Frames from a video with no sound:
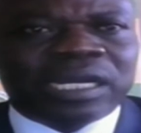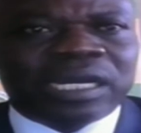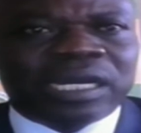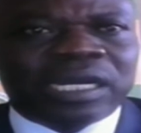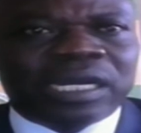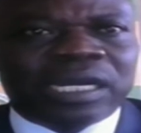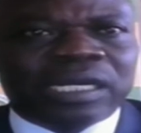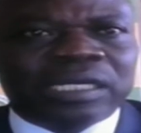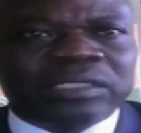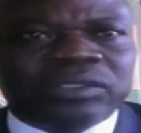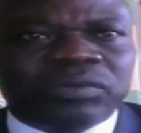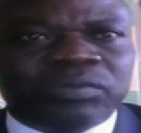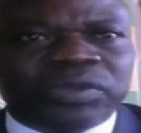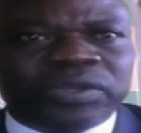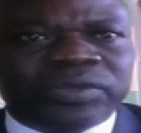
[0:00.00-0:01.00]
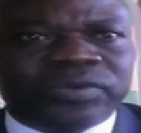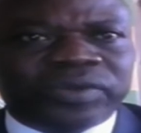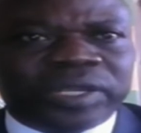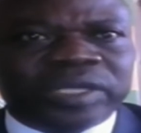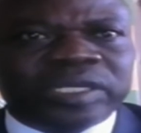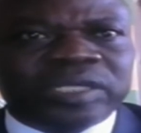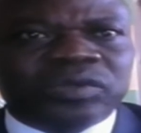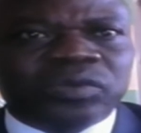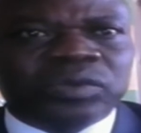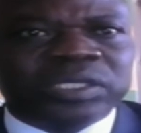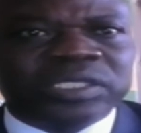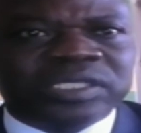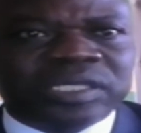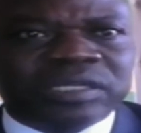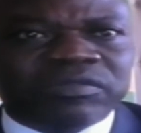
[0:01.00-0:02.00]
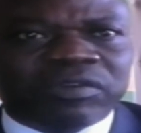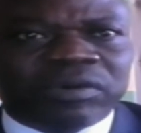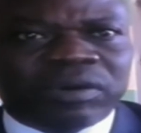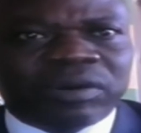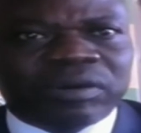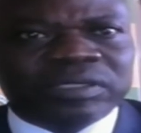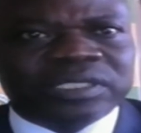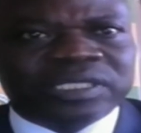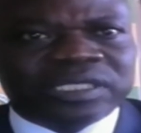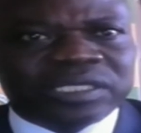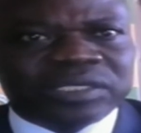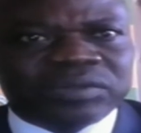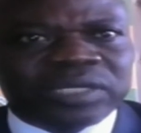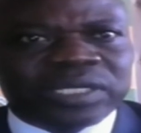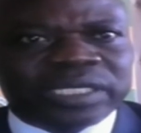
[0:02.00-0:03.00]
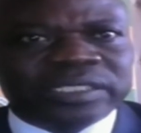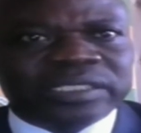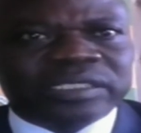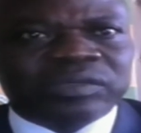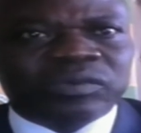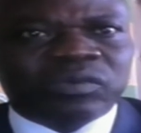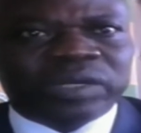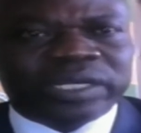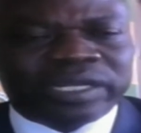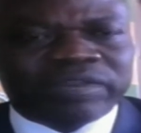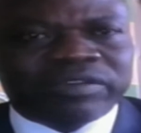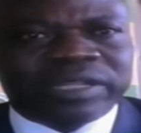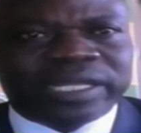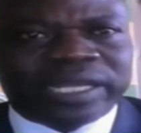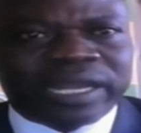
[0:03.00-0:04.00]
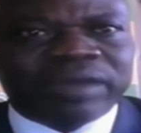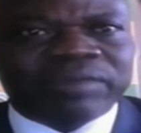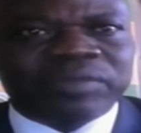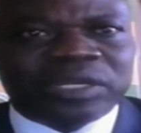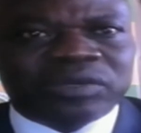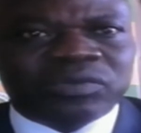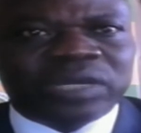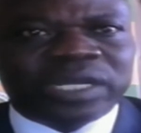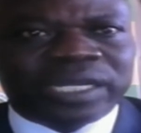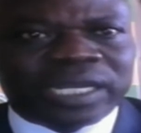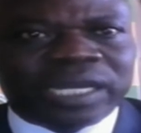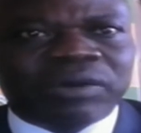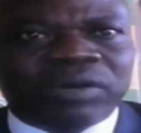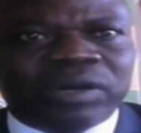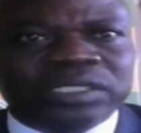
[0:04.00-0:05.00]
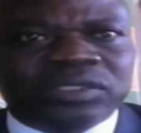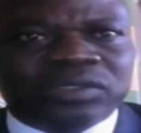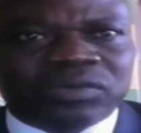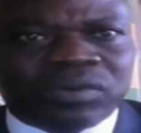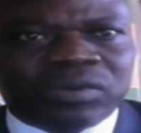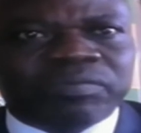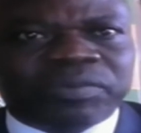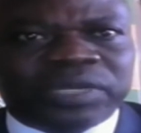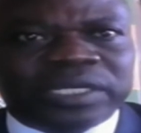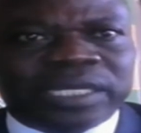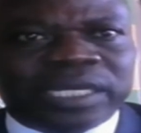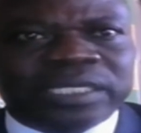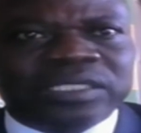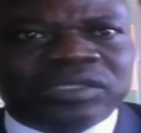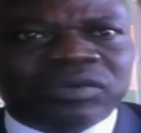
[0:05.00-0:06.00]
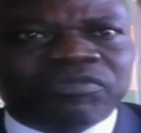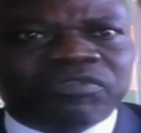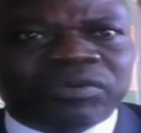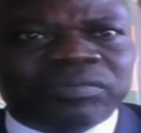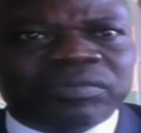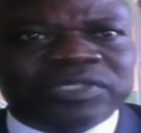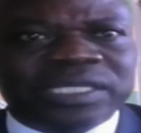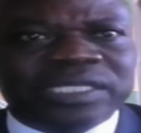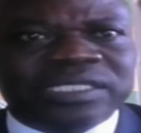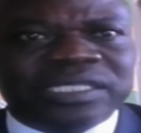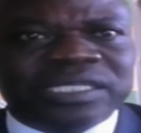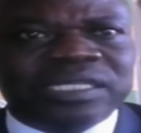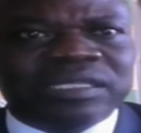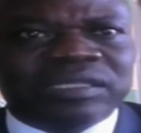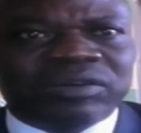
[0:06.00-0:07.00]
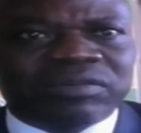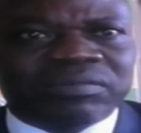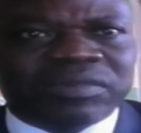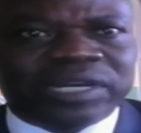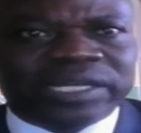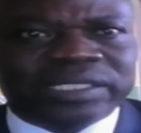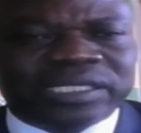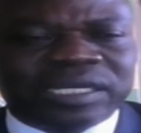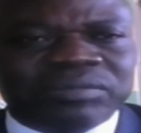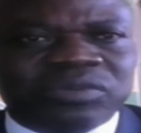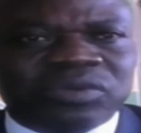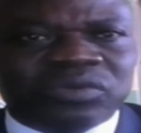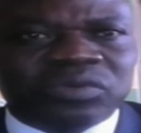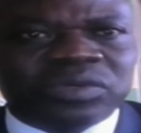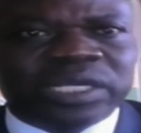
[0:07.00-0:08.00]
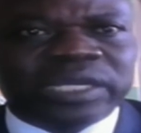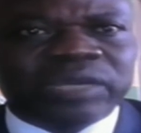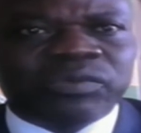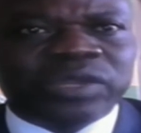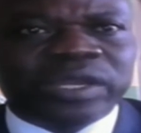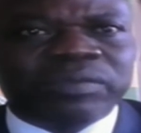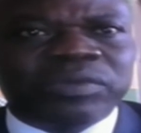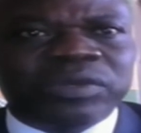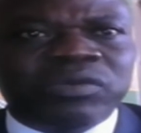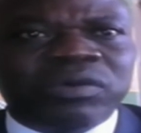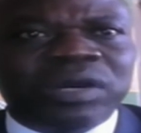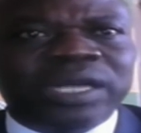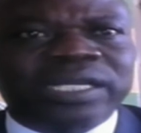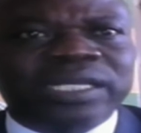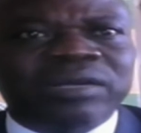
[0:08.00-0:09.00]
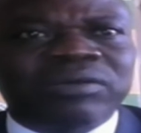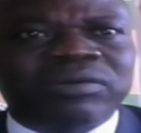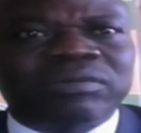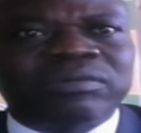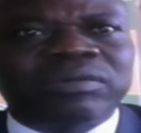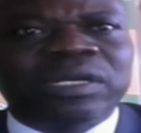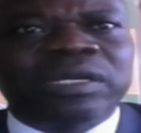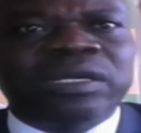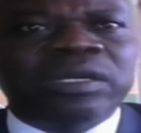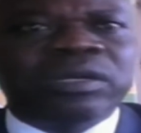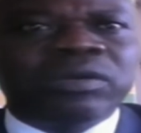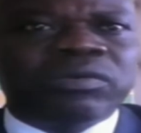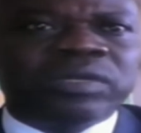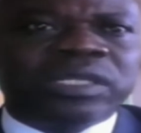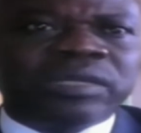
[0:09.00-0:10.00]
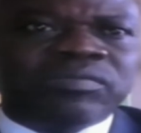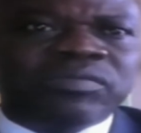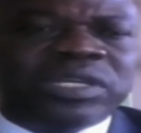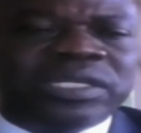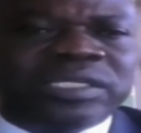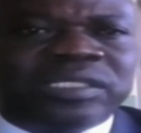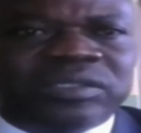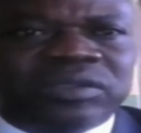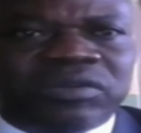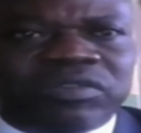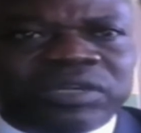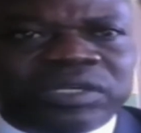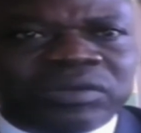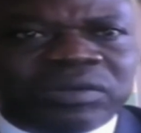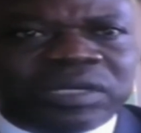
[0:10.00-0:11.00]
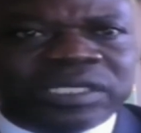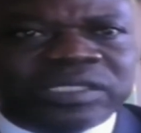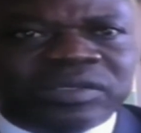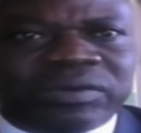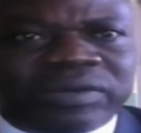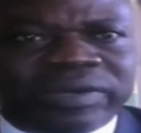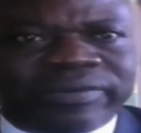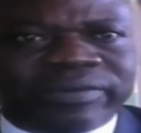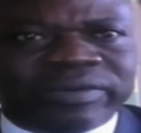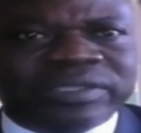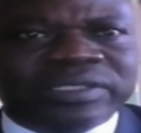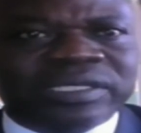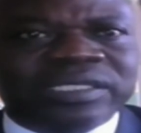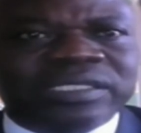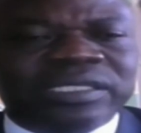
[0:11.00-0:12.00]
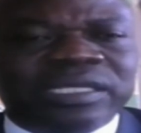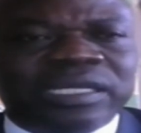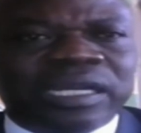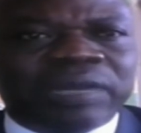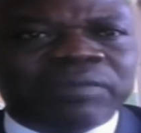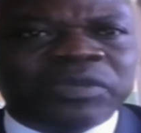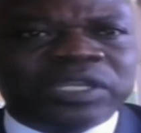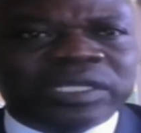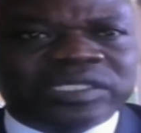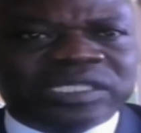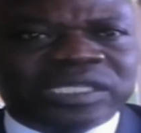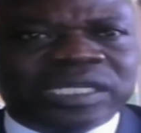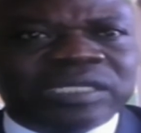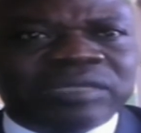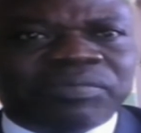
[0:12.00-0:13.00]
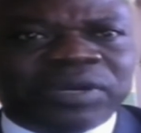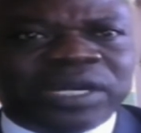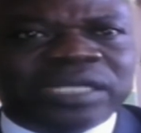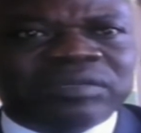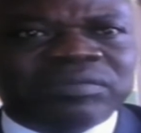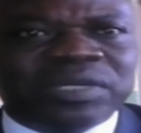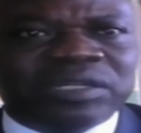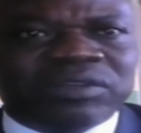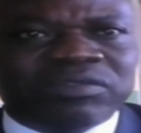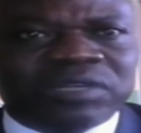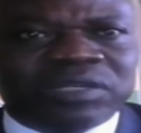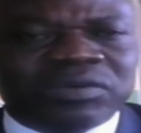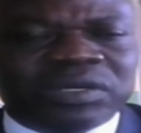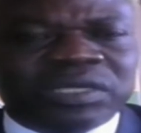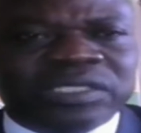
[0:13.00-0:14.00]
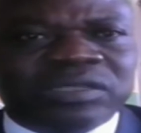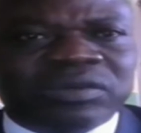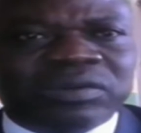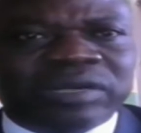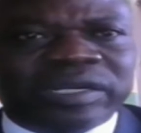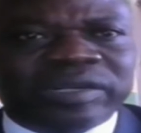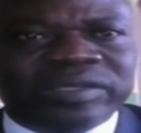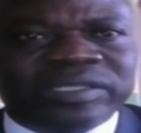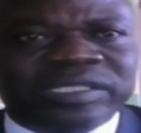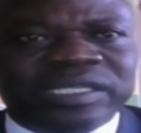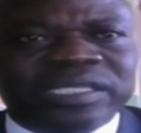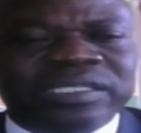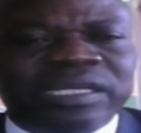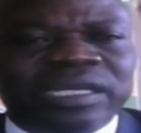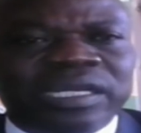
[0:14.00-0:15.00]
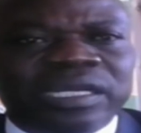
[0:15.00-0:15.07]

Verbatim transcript: uh, to be ready to receive all students whenever the government would allow us to open. And so, from 16th of March up to today, we have been working on with the Ministry of Education and Research, I mean the State Department of Education and Research.